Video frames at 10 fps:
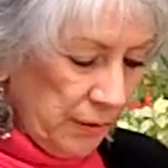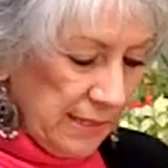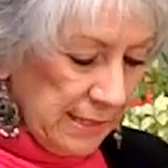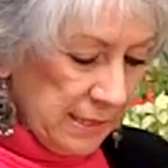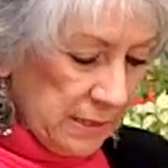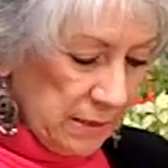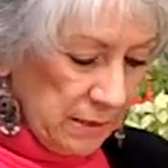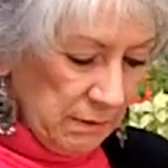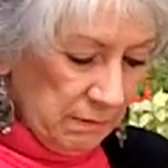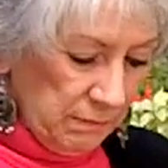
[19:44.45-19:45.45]
This
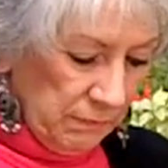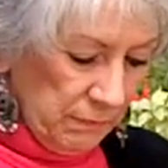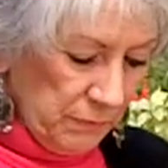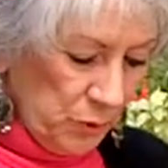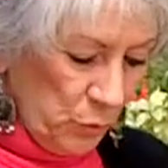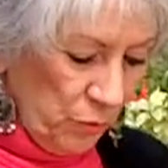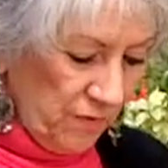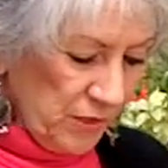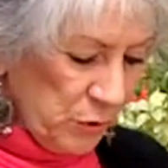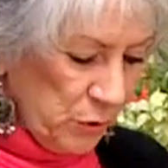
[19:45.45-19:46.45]
is sort
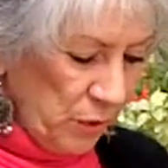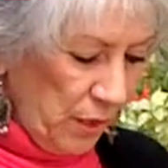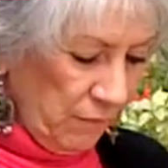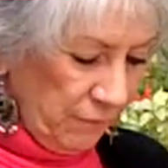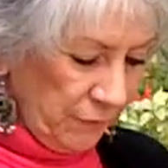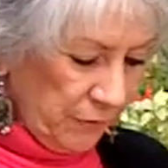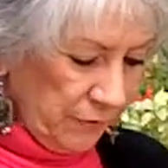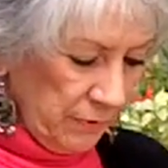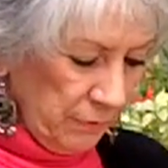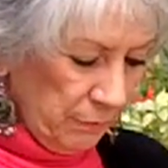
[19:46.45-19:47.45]
of a soft
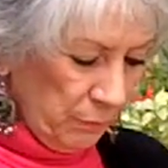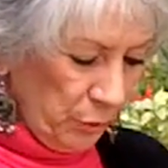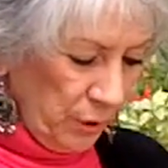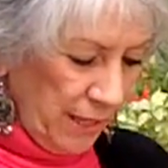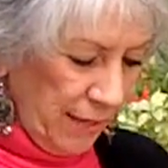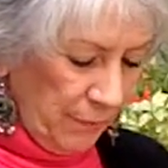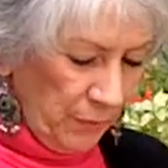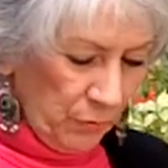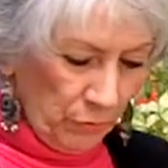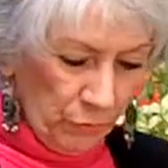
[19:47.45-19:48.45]

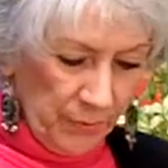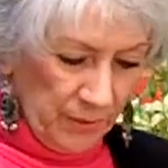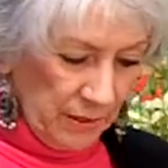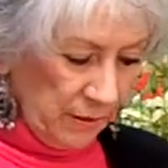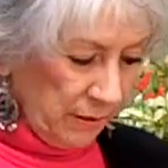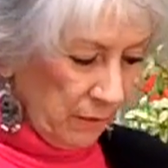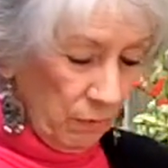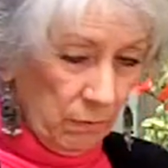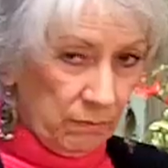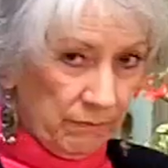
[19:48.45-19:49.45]
burlap ribbon,
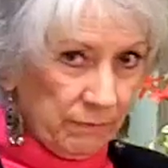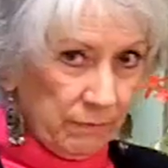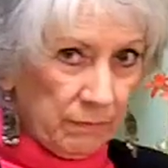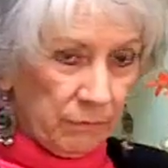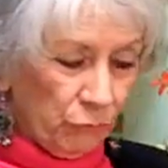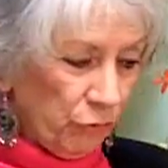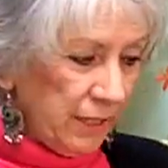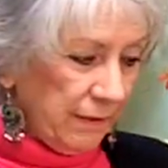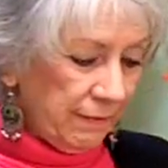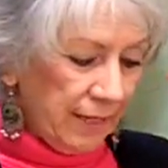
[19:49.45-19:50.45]

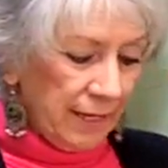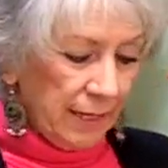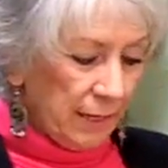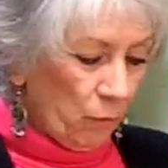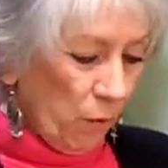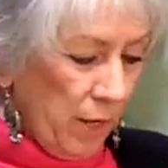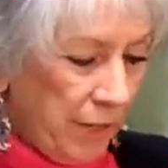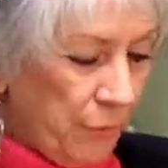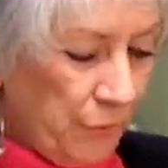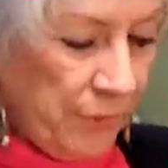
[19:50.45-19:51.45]
really thick and
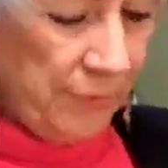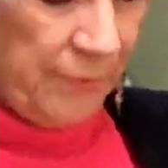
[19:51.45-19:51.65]
wired.